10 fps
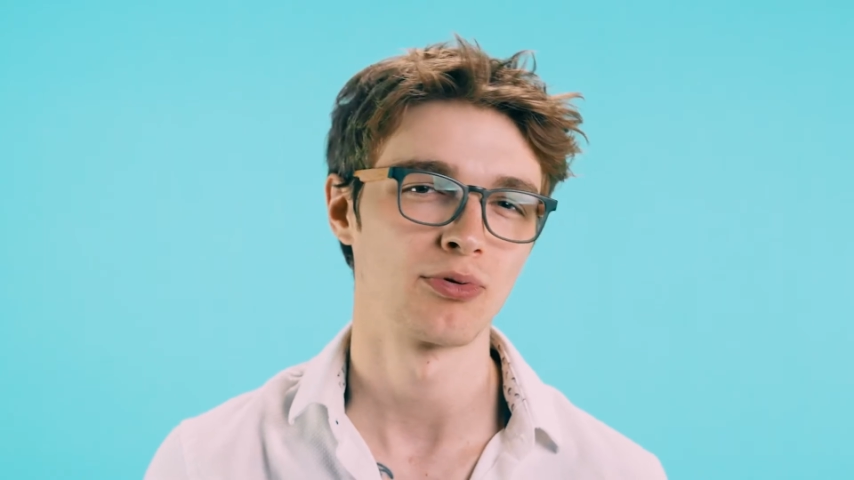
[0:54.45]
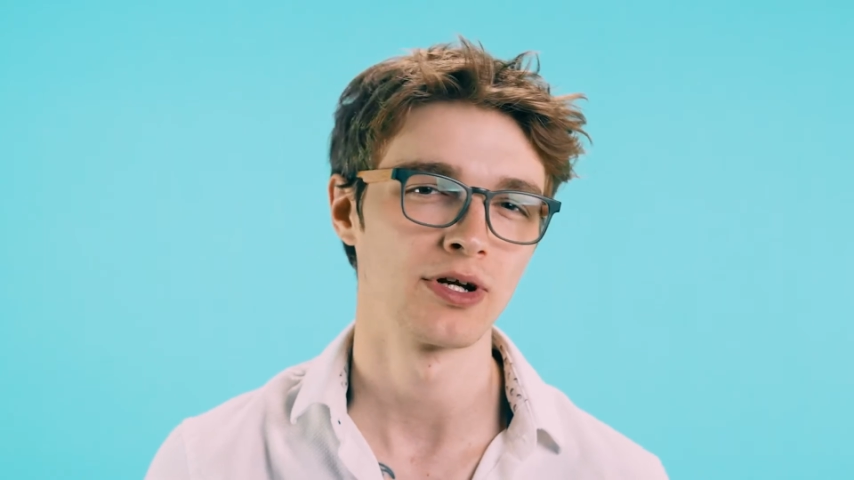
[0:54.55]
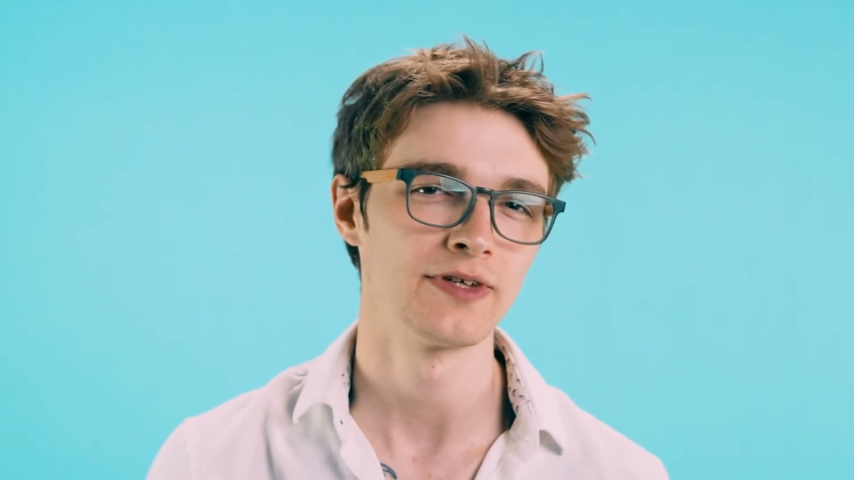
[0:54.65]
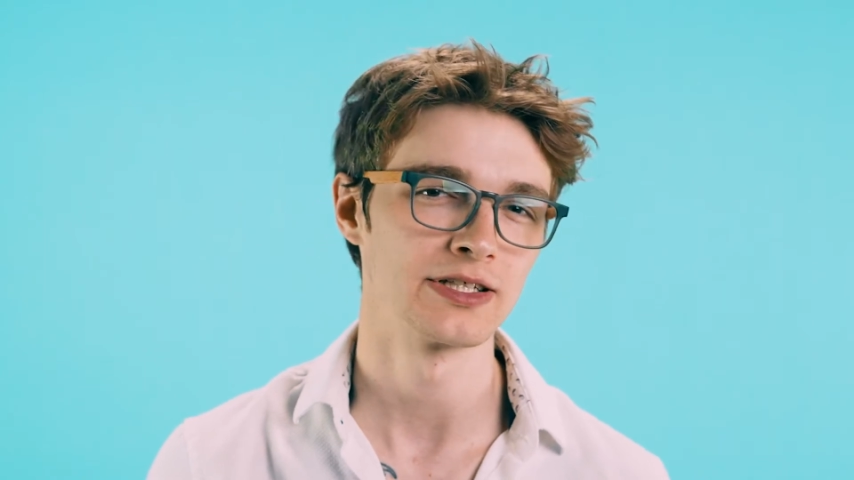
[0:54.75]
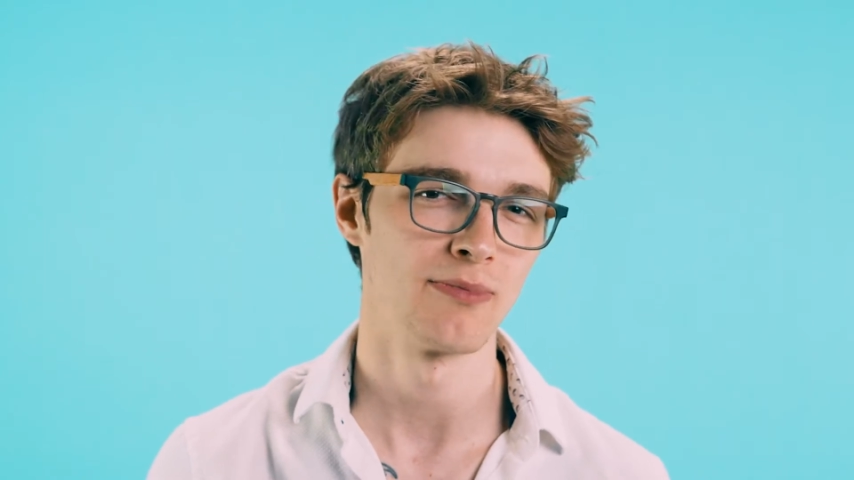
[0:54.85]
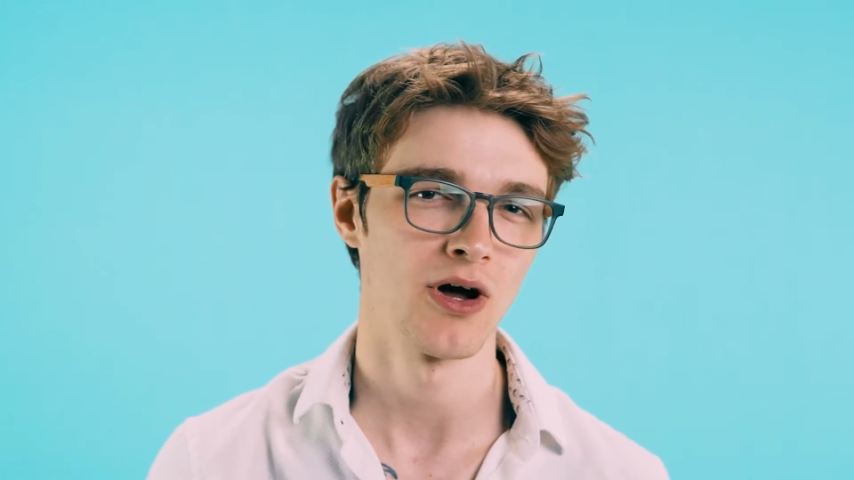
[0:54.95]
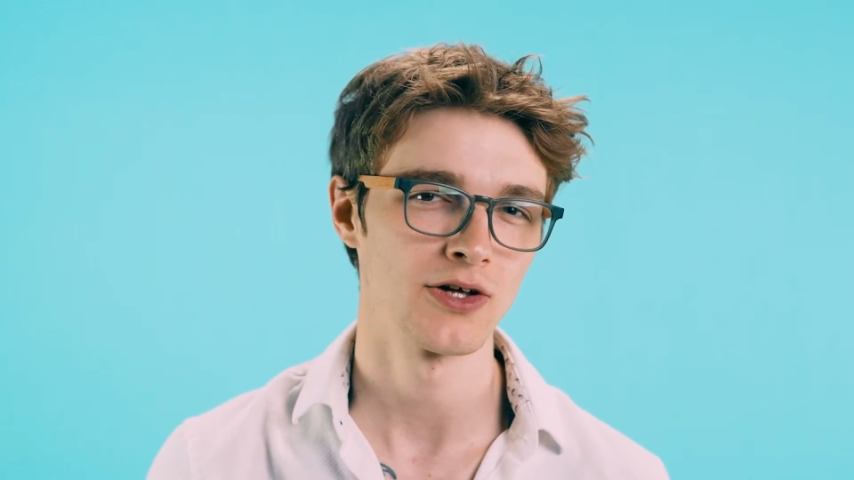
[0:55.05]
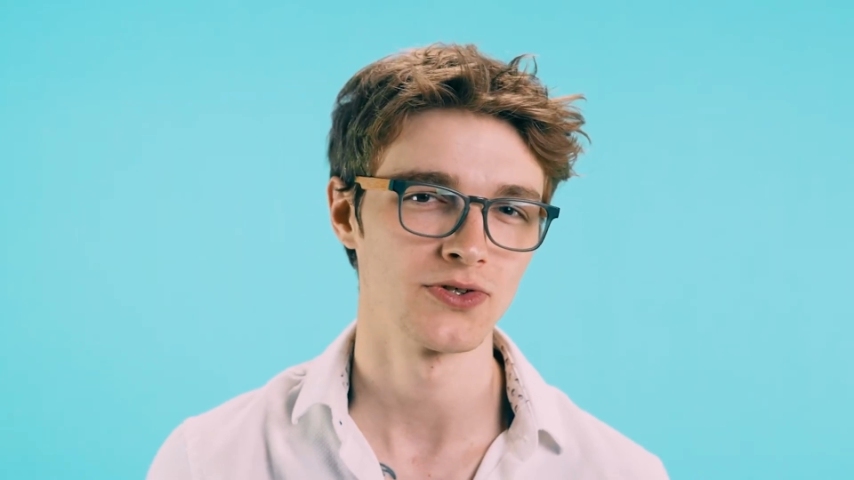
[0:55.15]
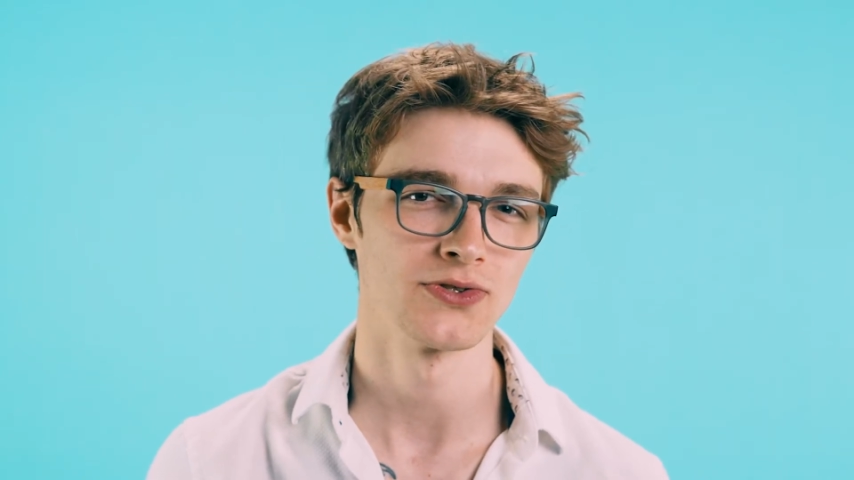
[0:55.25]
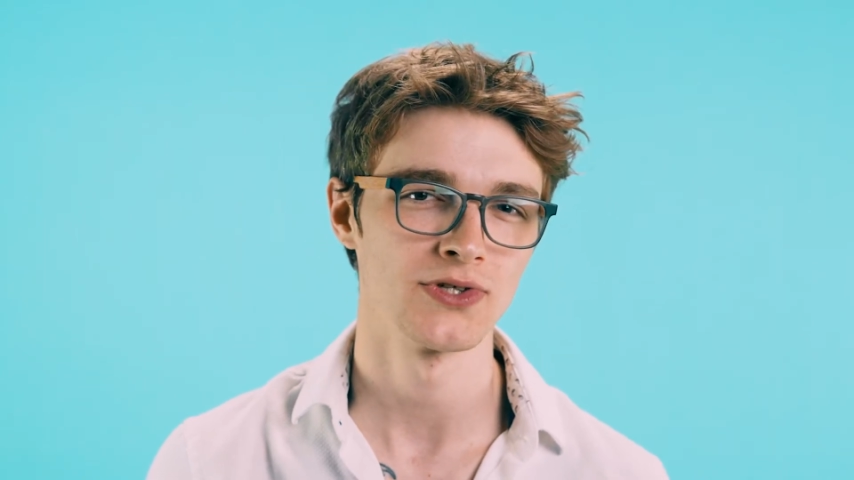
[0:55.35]
previous
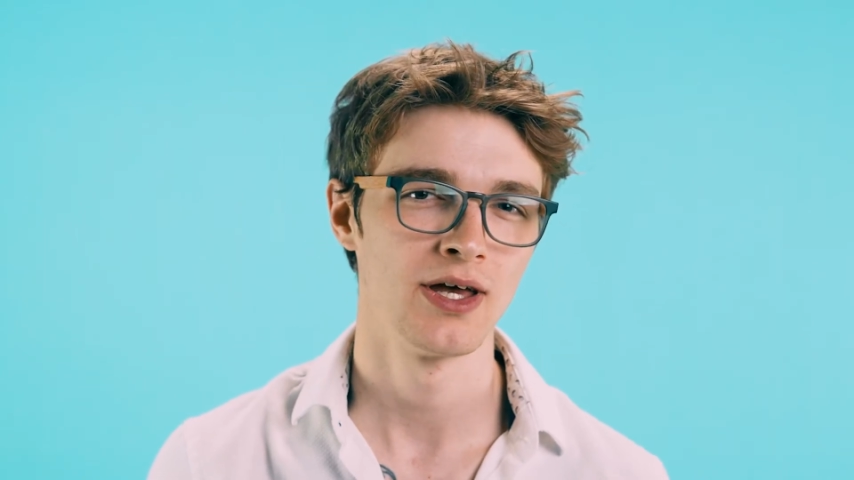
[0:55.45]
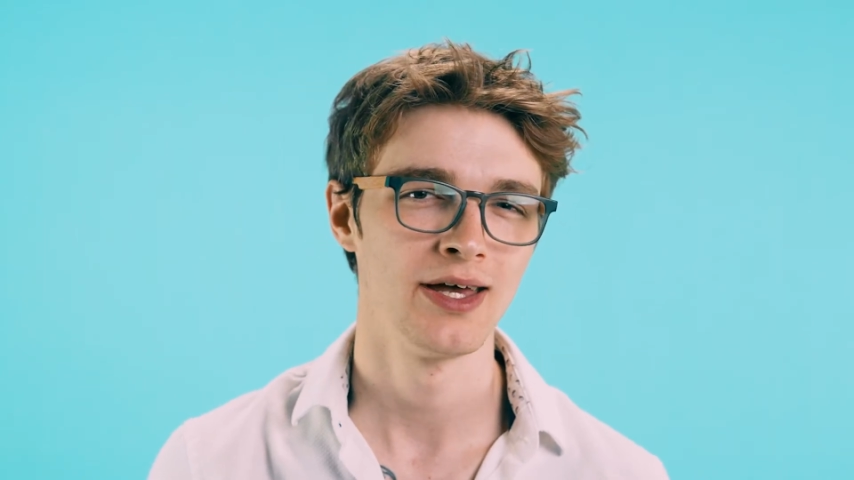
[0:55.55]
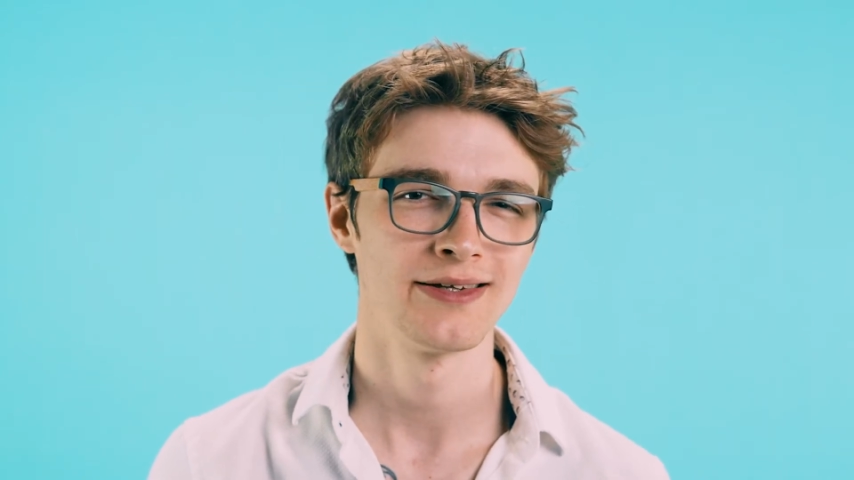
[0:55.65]
modules,